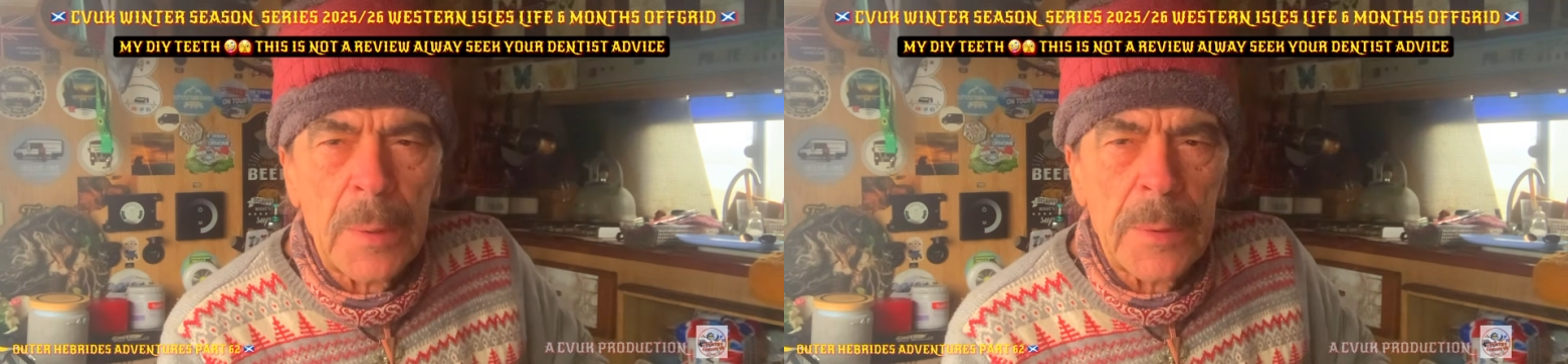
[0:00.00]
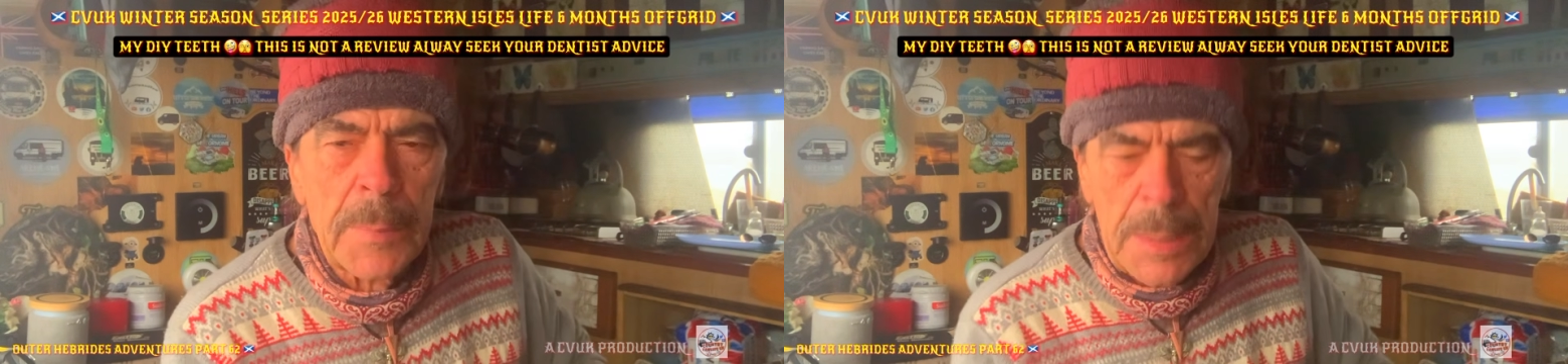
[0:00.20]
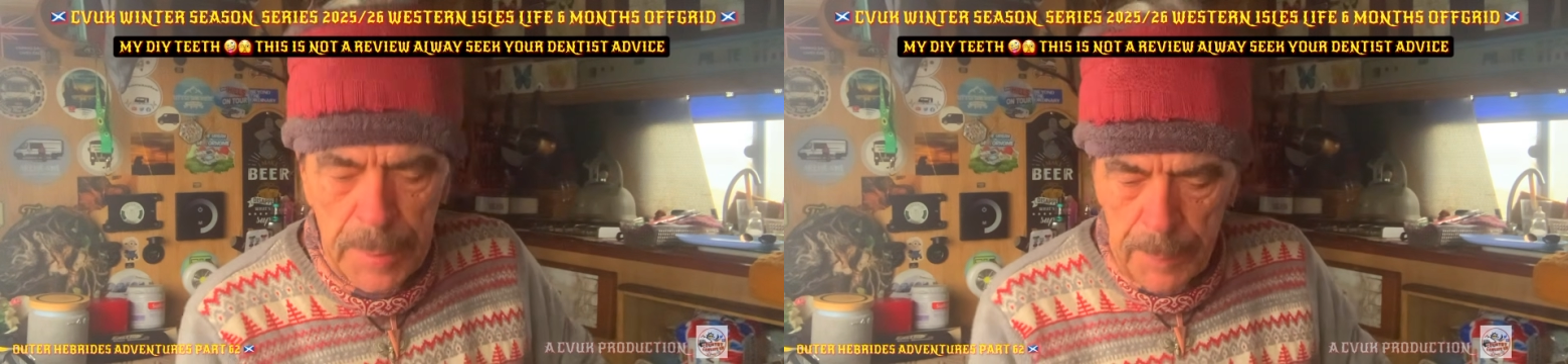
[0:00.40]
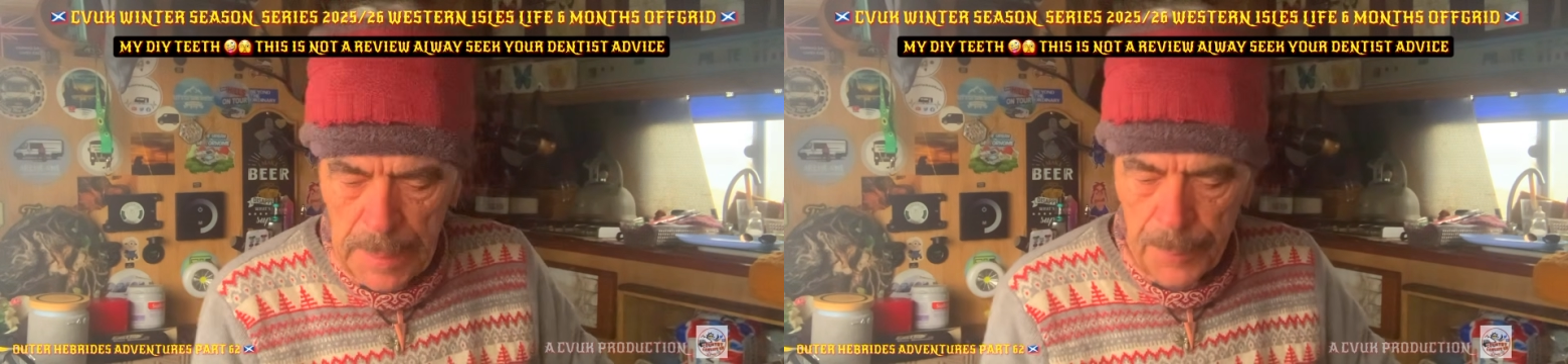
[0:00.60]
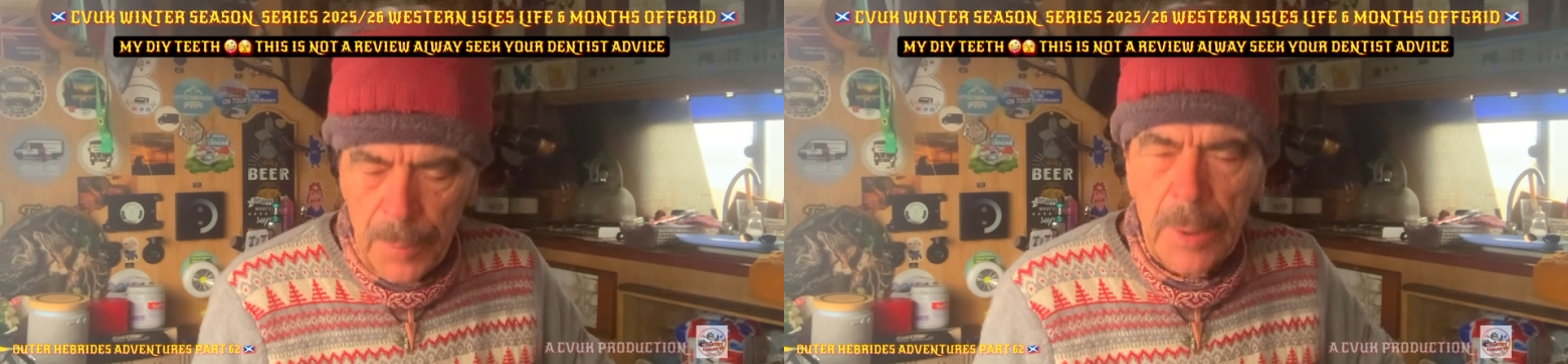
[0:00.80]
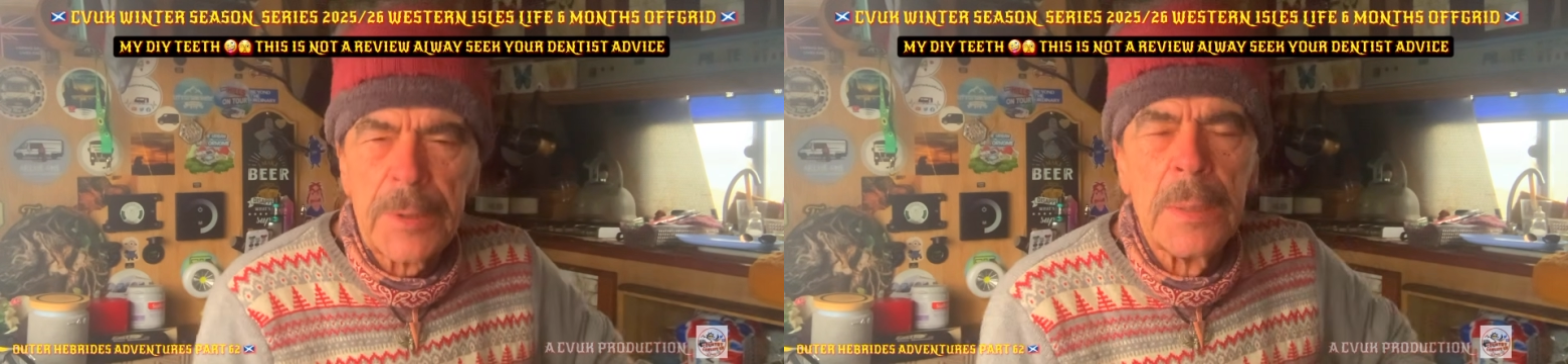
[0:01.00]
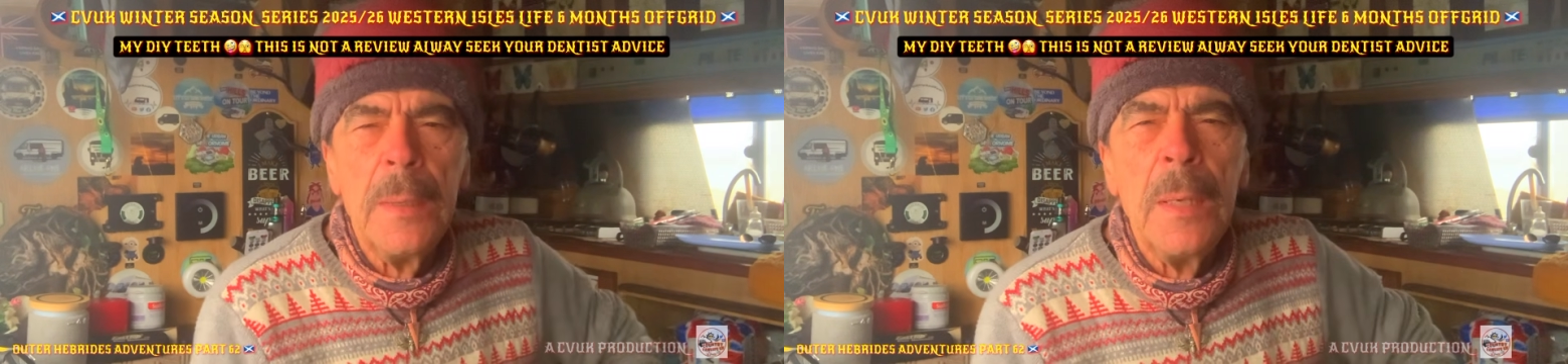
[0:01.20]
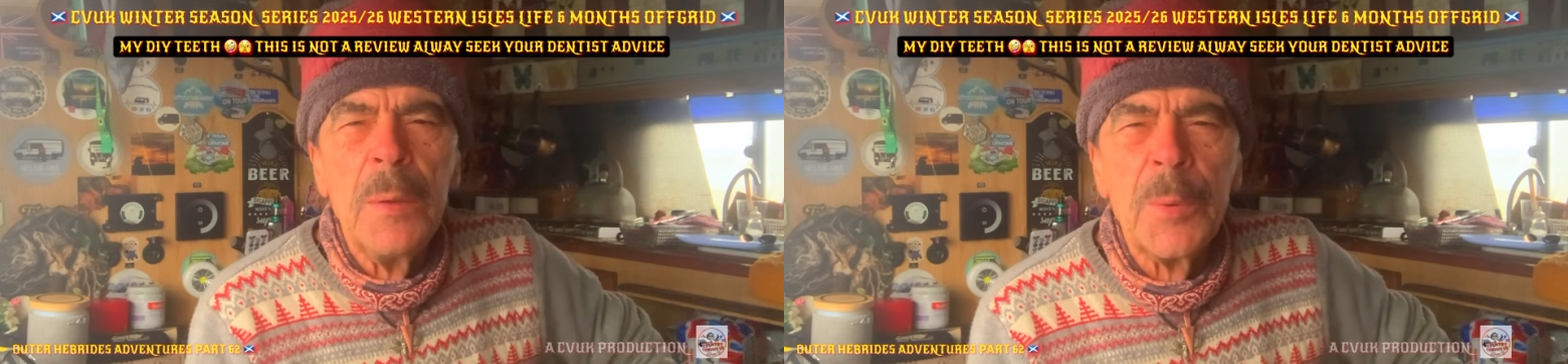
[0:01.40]
They may be a bit bright,
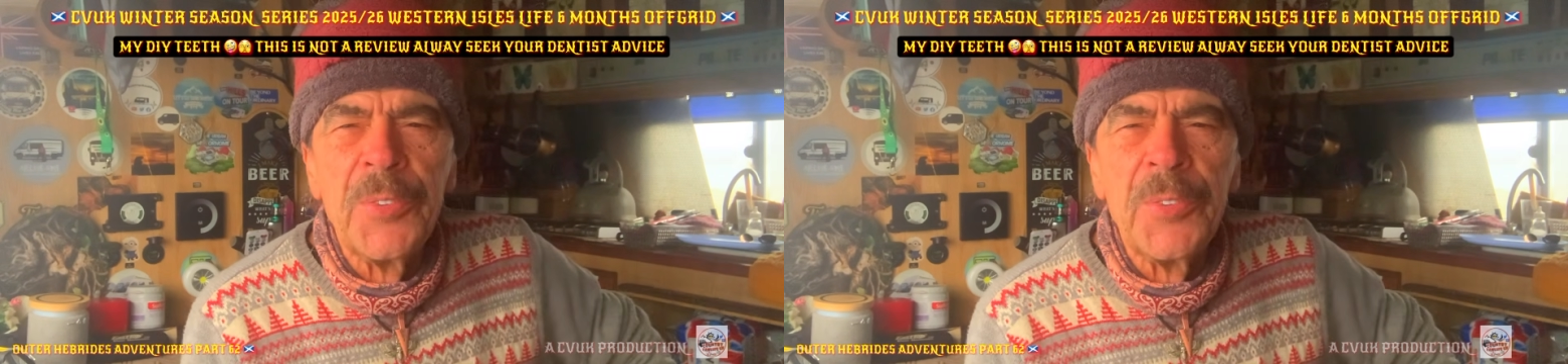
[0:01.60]
but